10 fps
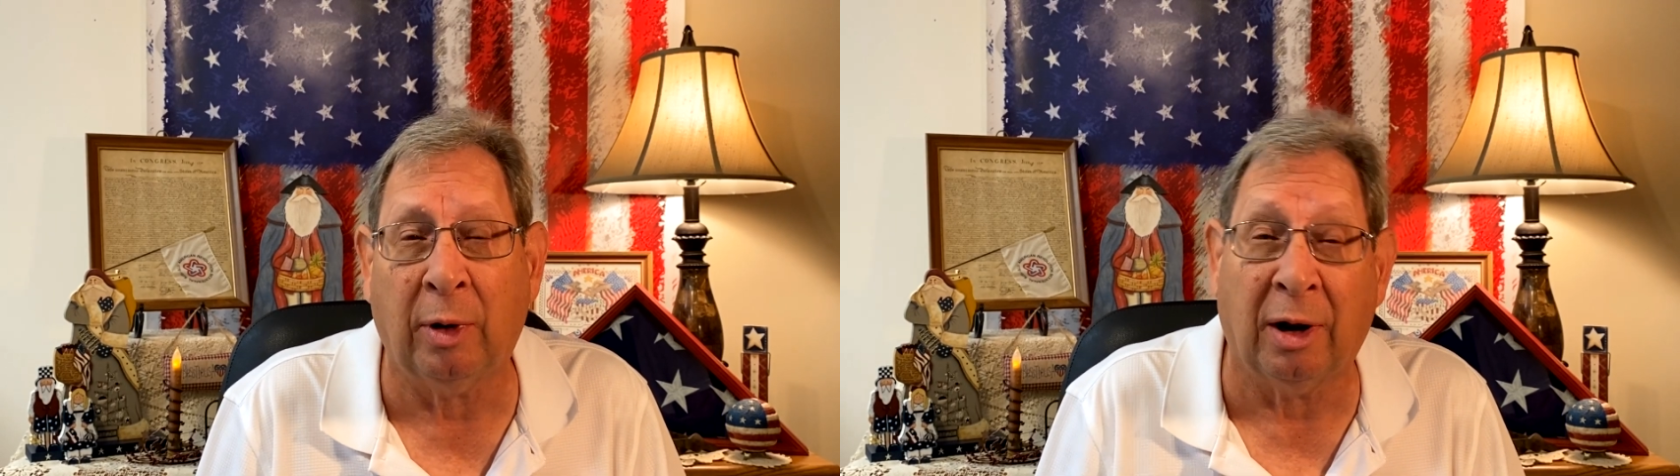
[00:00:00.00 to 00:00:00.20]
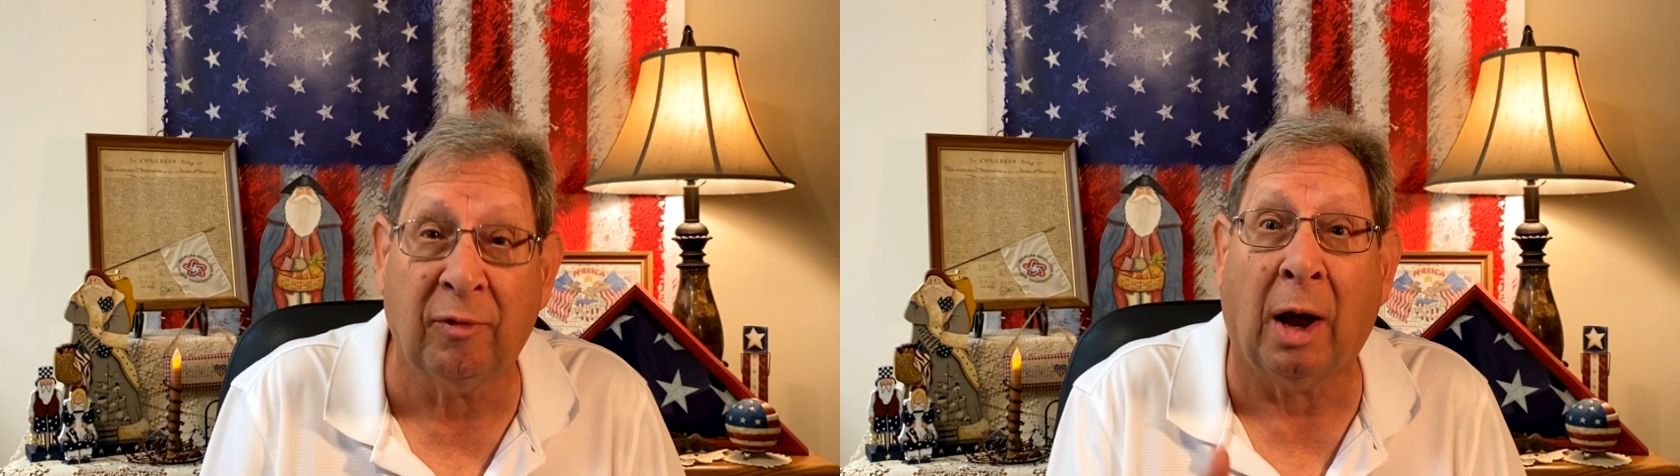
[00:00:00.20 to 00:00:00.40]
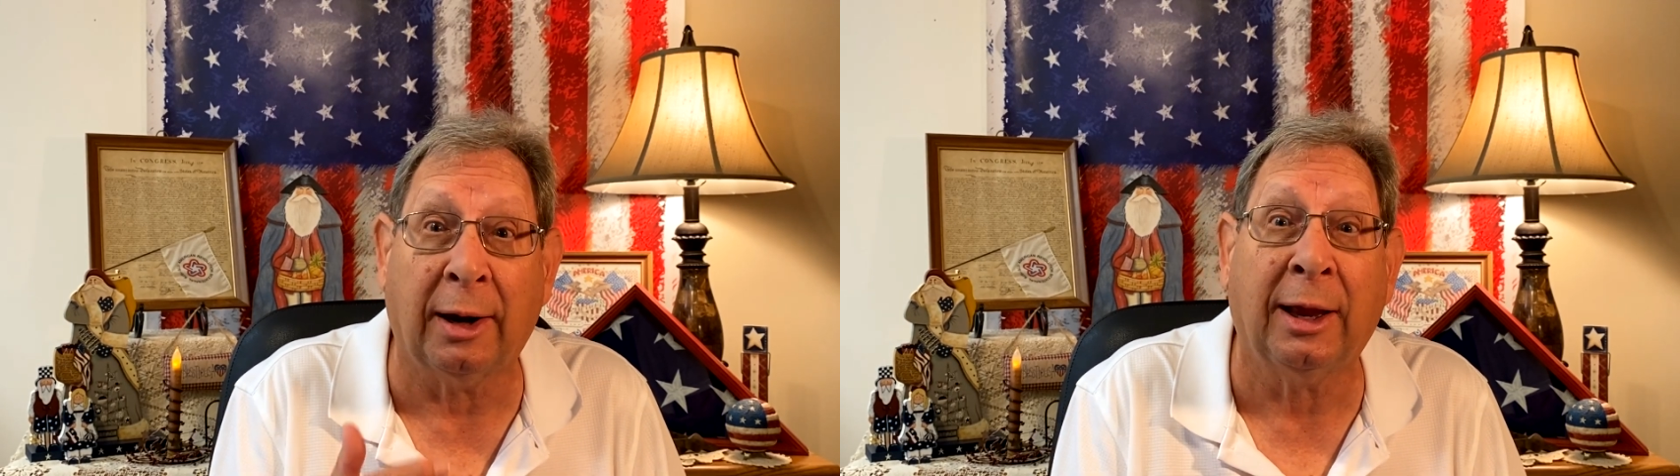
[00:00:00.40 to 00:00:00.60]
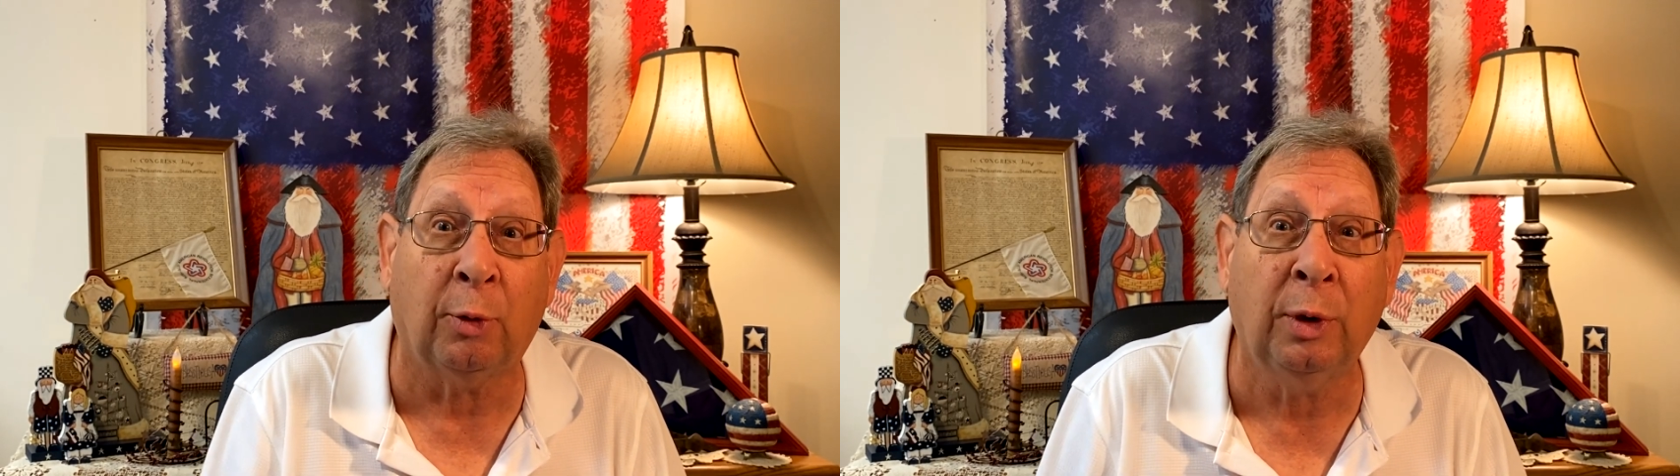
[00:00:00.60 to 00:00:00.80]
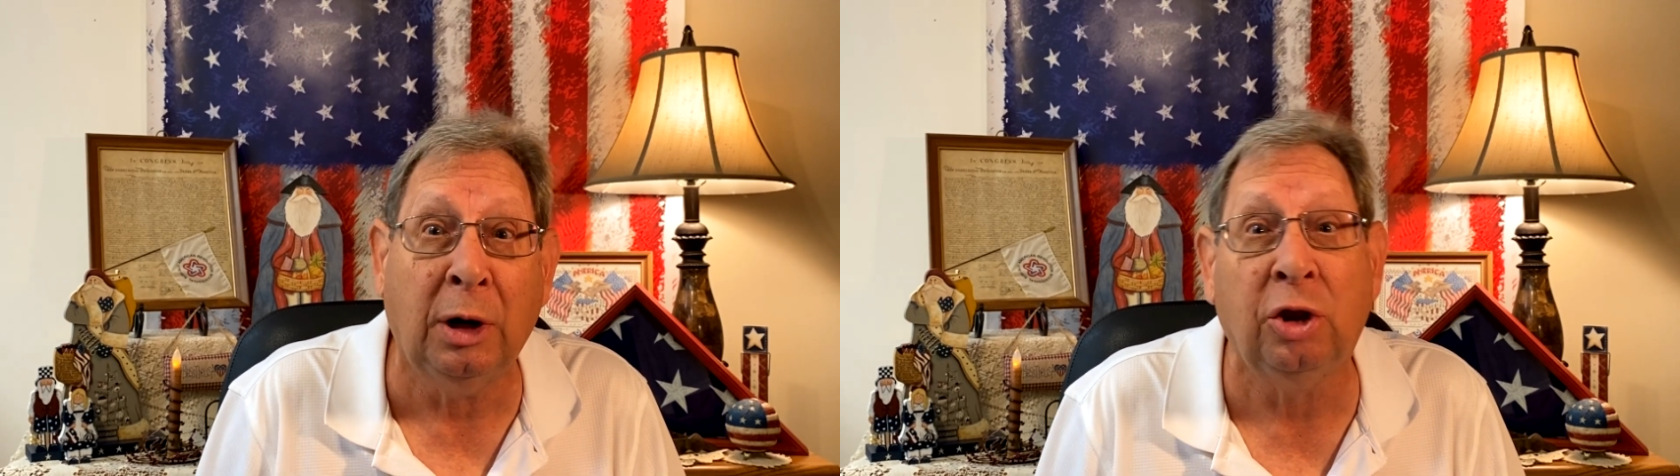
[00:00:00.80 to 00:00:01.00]
and I've got to get
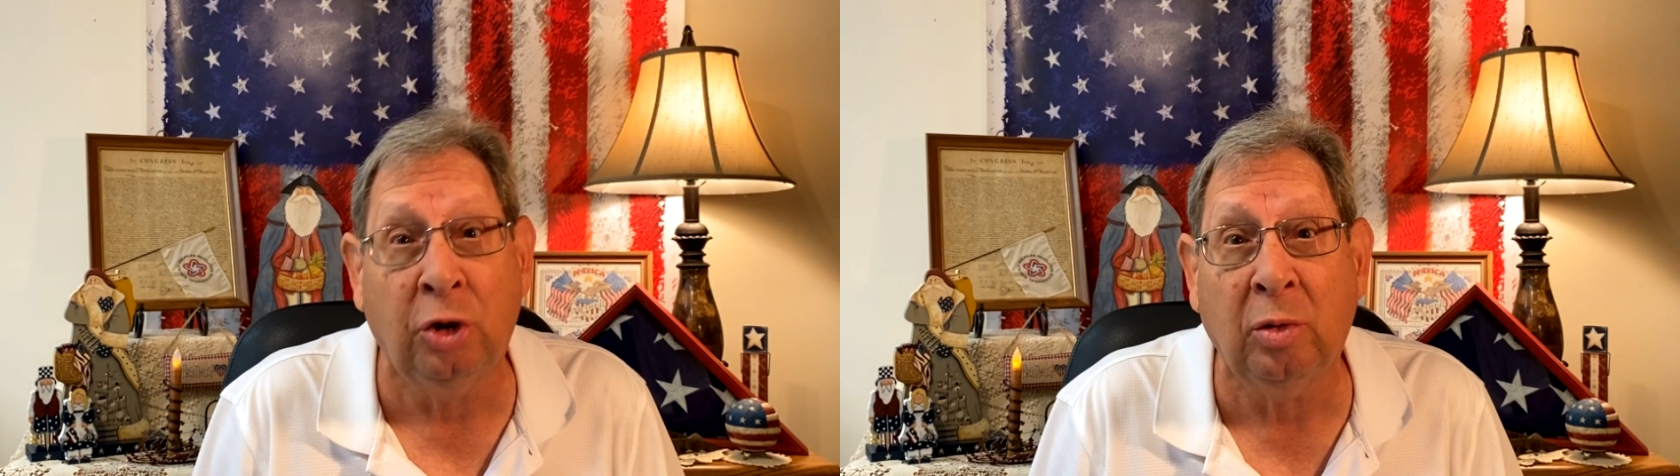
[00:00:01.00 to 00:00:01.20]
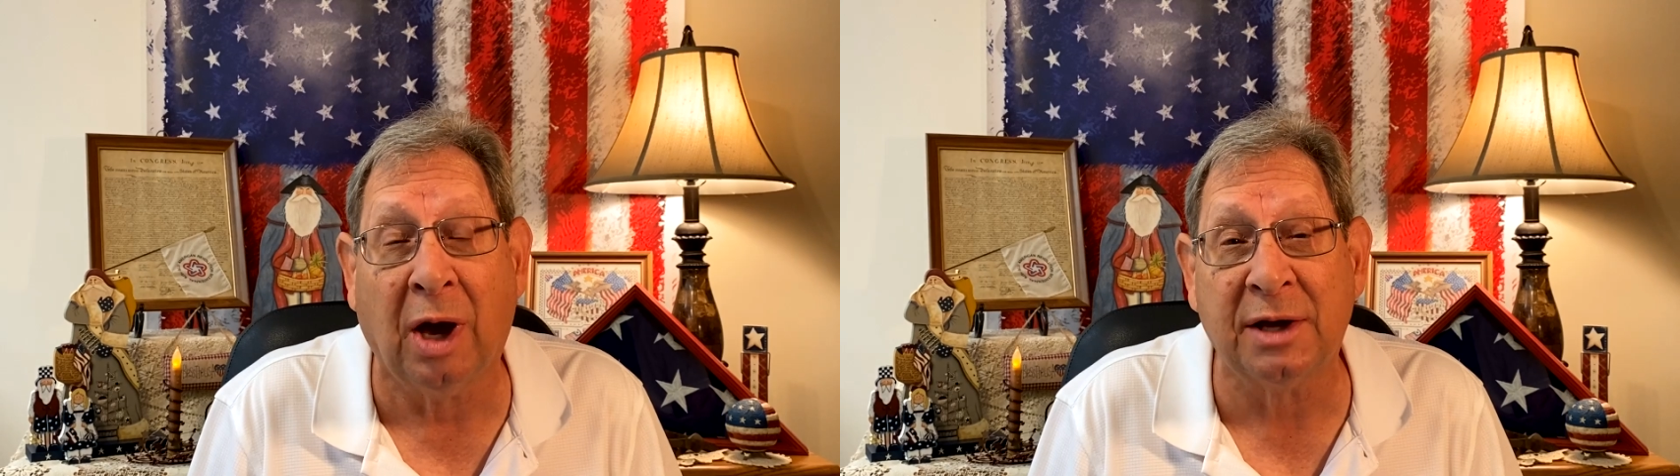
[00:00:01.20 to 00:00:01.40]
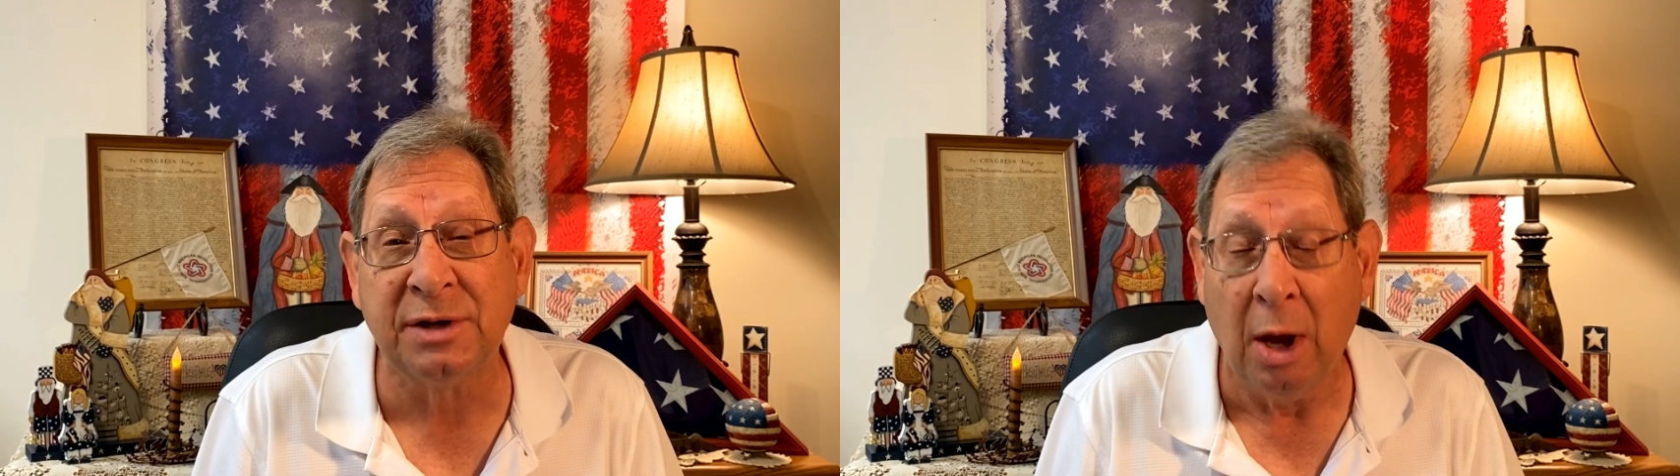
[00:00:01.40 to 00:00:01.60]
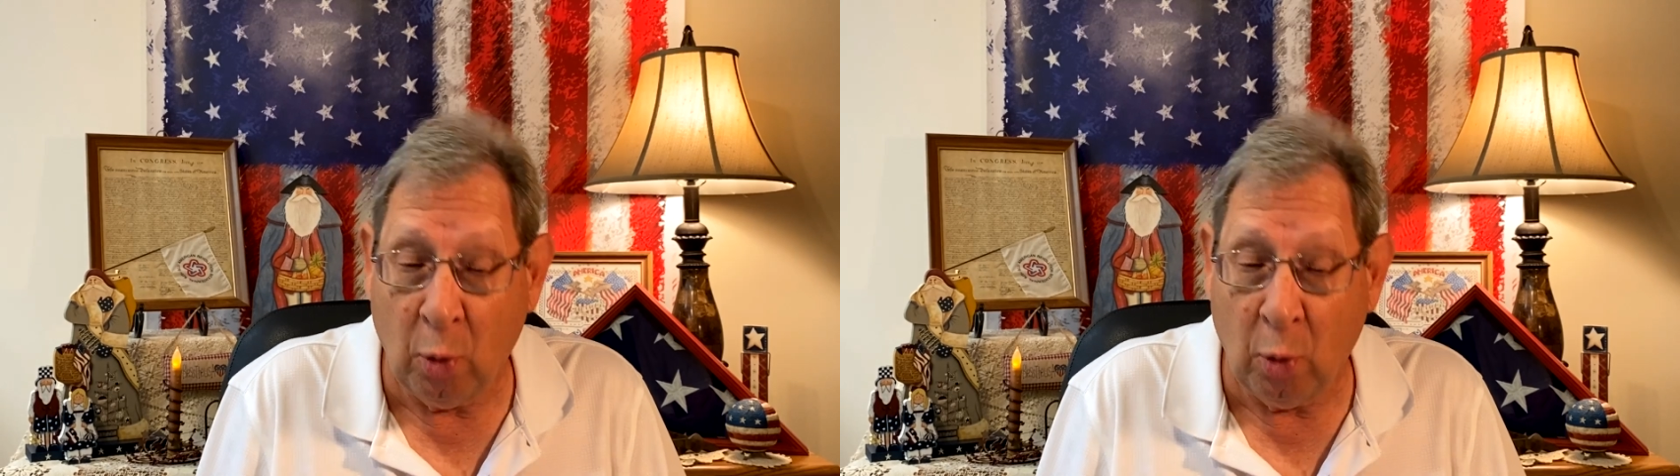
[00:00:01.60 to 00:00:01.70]
rid of you guys.